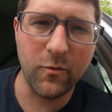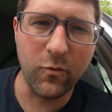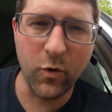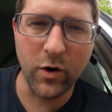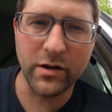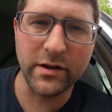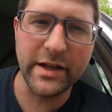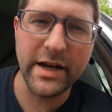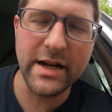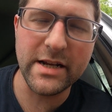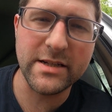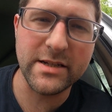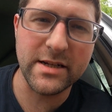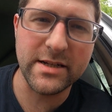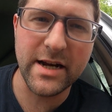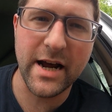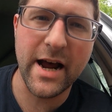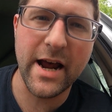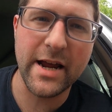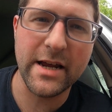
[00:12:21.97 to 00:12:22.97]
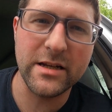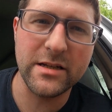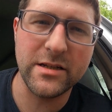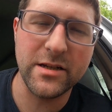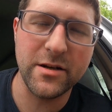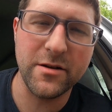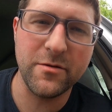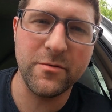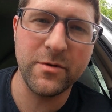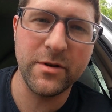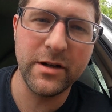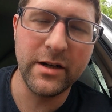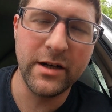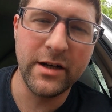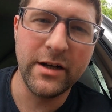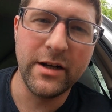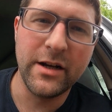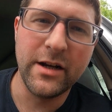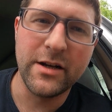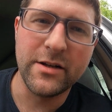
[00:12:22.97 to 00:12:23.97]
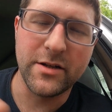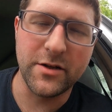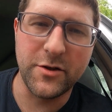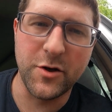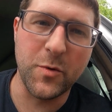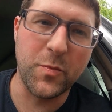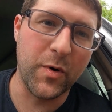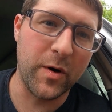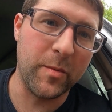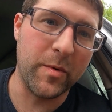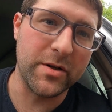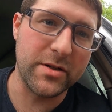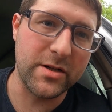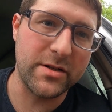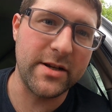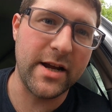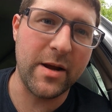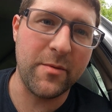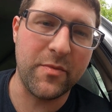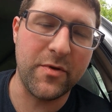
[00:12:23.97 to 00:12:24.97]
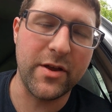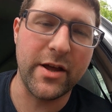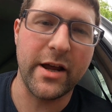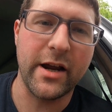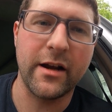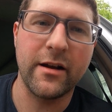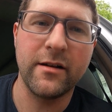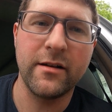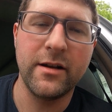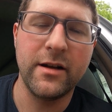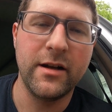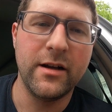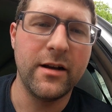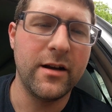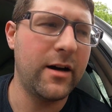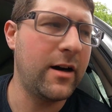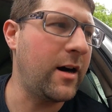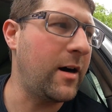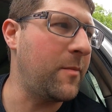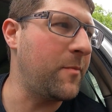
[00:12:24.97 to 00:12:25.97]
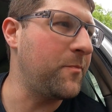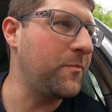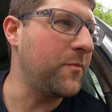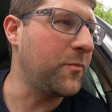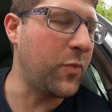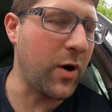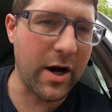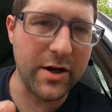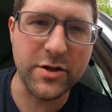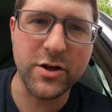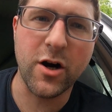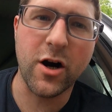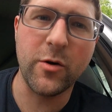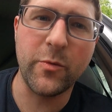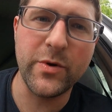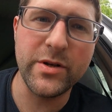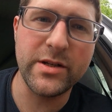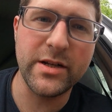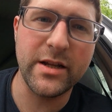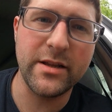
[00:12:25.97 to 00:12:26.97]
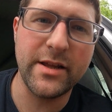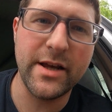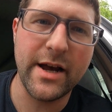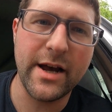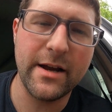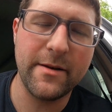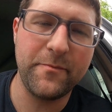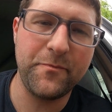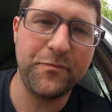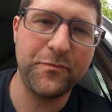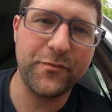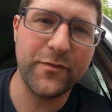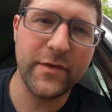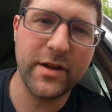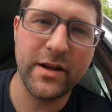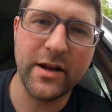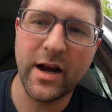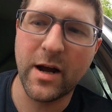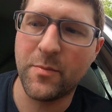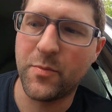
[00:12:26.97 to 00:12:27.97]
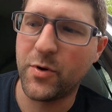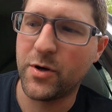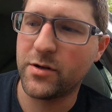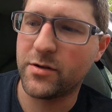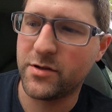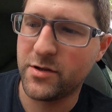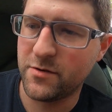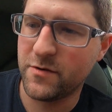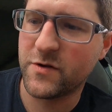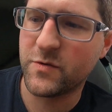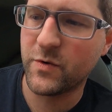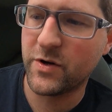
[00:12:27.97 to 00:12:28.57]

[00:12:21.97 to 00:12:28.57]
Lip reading: what leads to tie into to do pretty much the same thing. Brad's car, we did that. I put 2